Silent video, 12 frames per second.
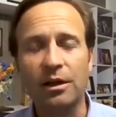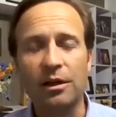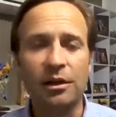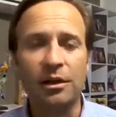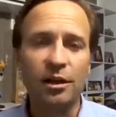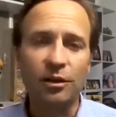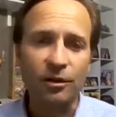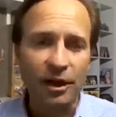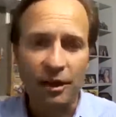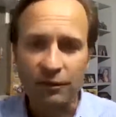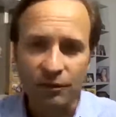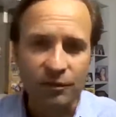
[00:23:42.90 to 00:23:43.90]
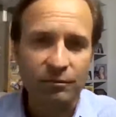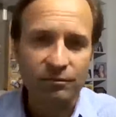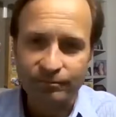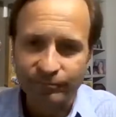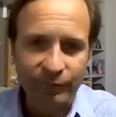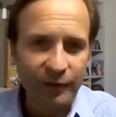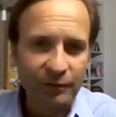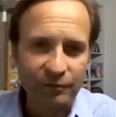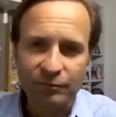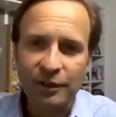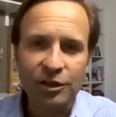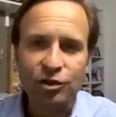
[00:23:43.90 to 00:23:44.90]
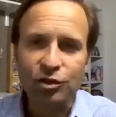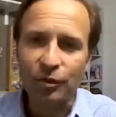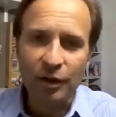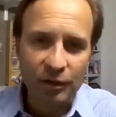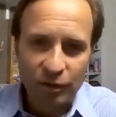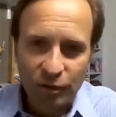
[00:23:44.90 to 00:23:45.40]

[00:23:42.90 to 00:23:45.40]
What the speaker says: another kind of issue that,